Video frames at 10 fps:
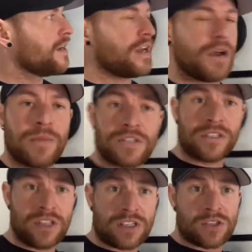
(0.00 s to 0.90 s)
Now I
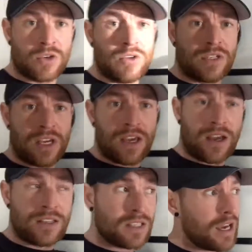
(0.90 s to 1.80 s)
mentioned there's two
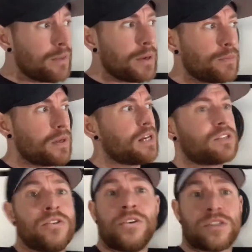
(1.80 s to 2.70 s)
DAB
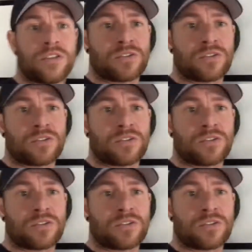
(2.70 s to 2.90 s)
Plus units,